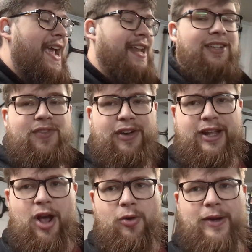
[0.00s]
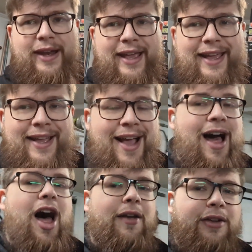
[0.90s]
It is very cold in here.
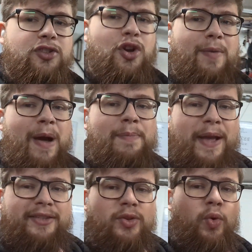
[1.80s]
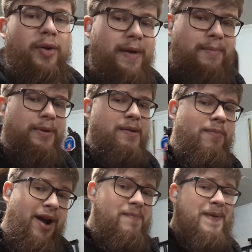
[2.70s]
I'm going to try my best to warm up, but it
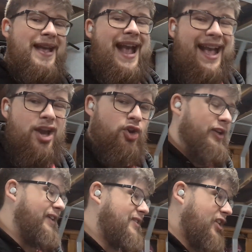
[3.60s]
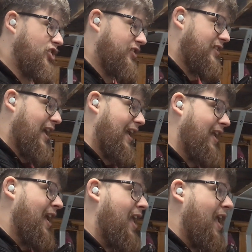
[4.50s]
might be a hoodie session today.